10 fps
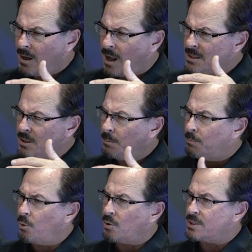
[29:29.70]
God still
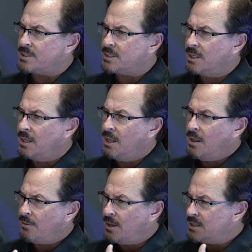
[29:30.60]
births
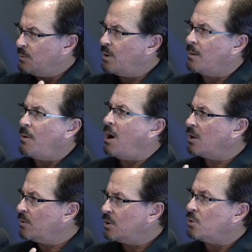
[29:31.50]
things that bring him
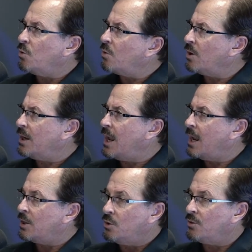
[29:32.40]
honor and glory yeah.
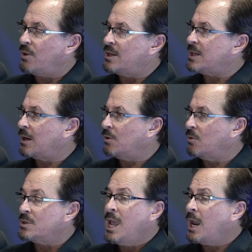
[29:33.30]
and good things out of
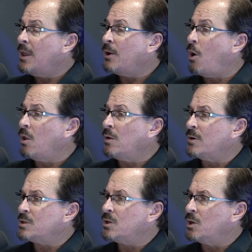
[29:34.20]
those. And I think all of
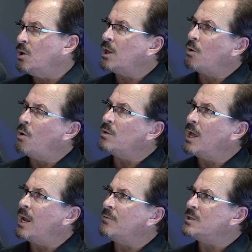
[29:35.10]
us could look at our own
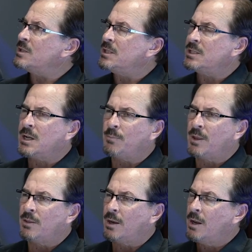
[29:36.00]
lives and see
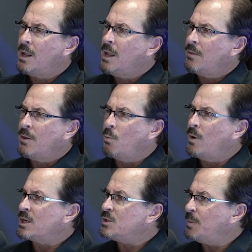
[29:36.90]
something that that
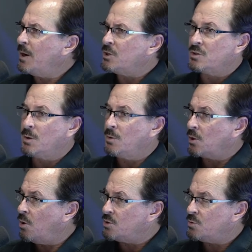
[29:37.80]
we experienced or someone
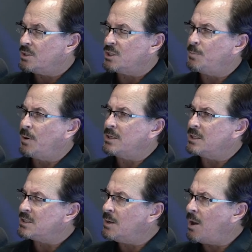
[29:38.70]
that close to us experienced
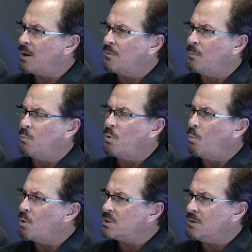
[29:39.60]
that somehow out of the, the
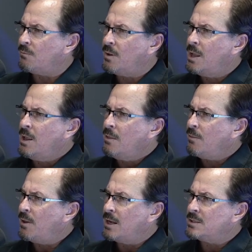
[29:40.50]
worst of
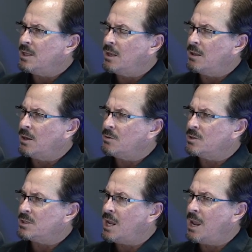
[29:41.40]
things that that
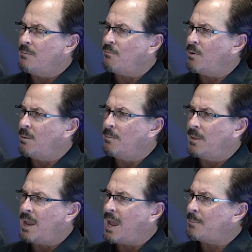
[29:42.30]
just came from
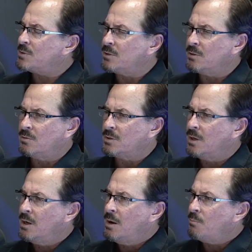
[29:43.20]
the absolute
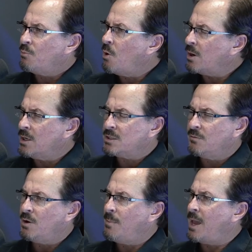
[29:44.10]
brokenness
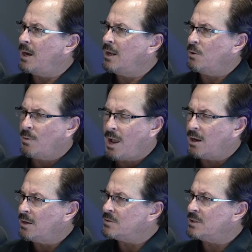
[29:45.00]
of humanity, the
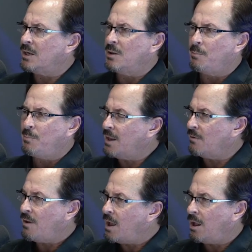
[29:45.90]
reality of sin and the pit
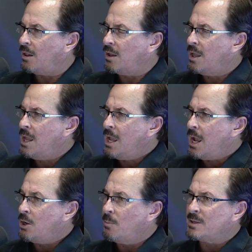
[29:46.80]
of hell. Mm-hmm.
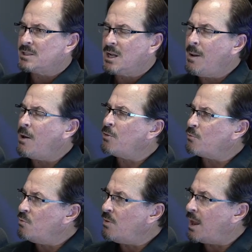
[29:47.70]
And you go, but somehow
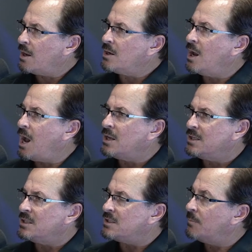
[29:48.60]
through that, God
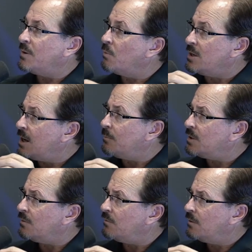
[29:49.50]
did something
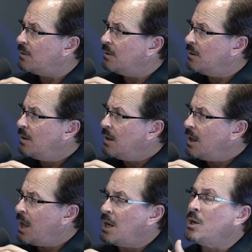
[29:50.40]
redemptive. Yeah.
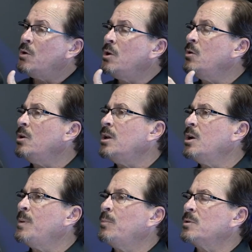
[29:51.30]
And, and you, you, will
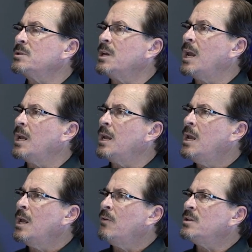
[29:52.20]
hear people say,
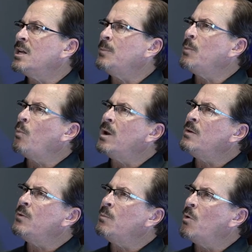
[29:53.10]
you say to people, when
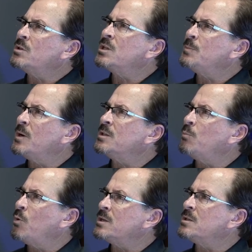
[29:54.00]
have you most experienced the
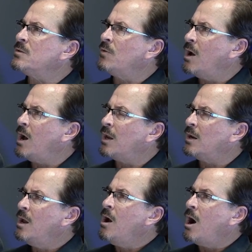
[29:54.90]
presence of God?
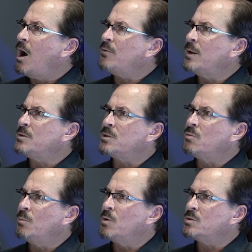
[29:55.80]
Oftentimes it's
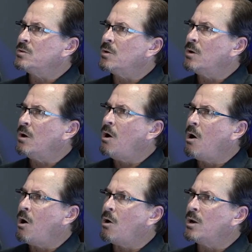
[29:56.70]
through the most
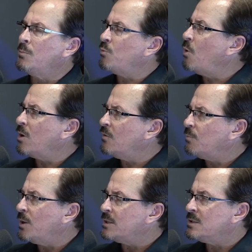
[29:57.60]
hard and broken
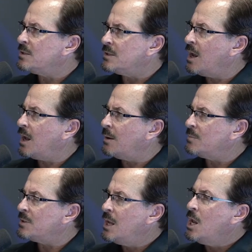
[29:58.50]
of places and yeah.
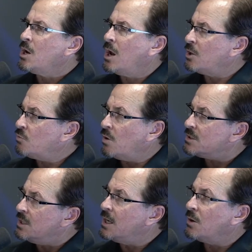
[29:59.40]
times, God
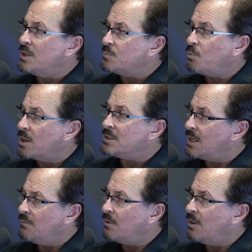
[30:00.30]
draws near. He's
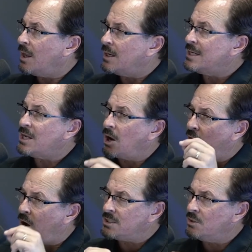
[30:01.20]
present even then. He's not
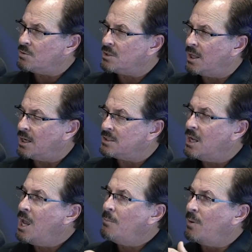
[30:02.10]
causing those things,
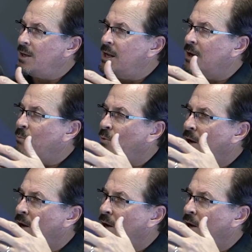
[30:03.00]
but he can